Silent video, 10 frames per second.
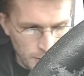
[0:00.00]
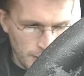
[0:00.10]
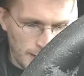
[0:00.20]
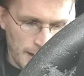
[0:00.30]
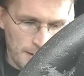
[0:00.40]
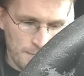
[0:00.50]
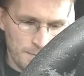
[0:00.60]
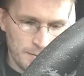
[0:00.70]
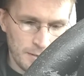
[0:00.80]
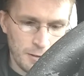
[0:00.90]
look at that.
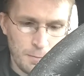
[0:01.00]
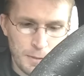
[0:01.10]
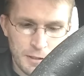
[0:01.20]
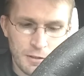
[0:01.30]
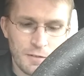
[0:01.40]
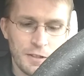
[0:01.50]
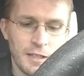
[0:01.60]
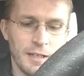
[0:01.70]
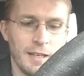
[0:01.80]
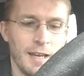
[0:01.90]
Little picture of a
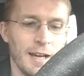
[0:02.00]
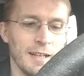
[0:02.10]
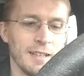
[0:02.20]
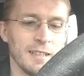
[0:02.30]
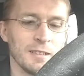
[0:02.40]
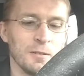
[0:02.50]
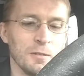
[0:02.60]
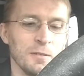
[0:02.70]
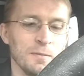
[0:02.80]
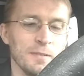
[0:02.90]
kitty cat. That's
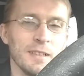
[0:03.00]
cool.